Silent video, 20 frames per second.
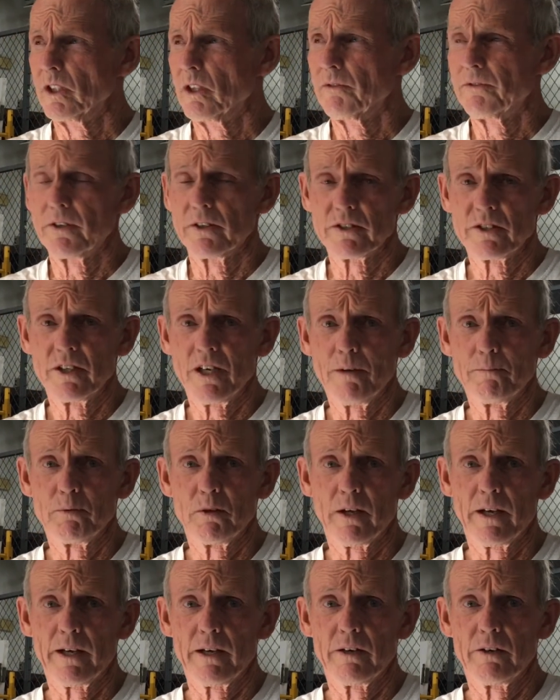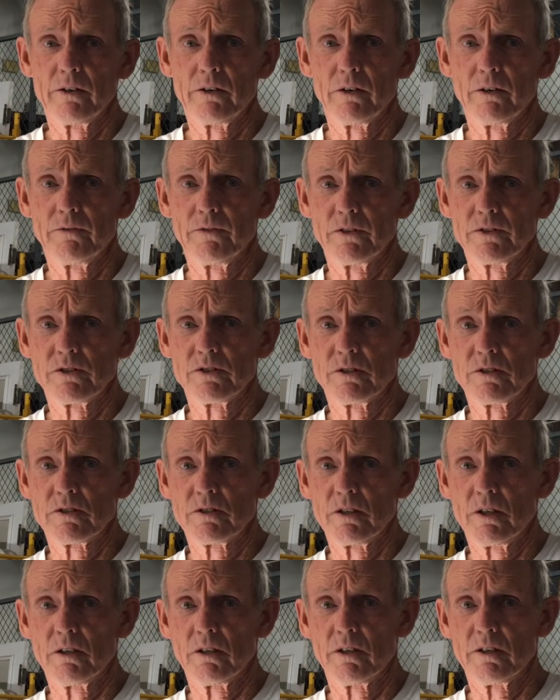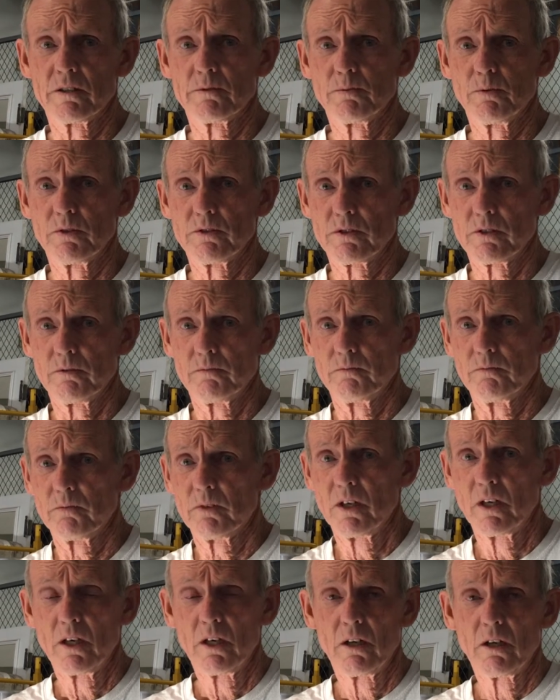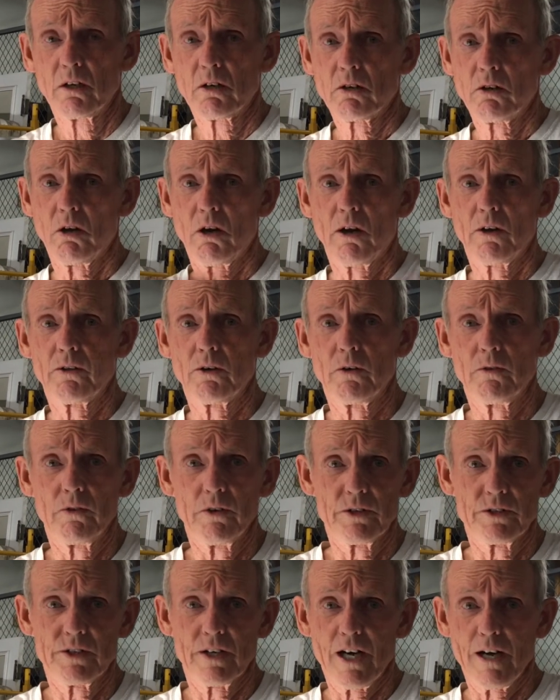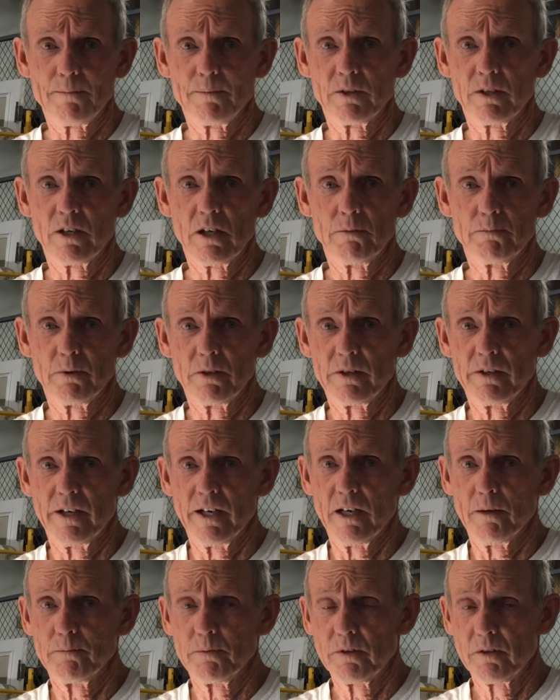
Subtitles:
it's not planted or if it's just seedlings, put some cloth over the top and keep it damp.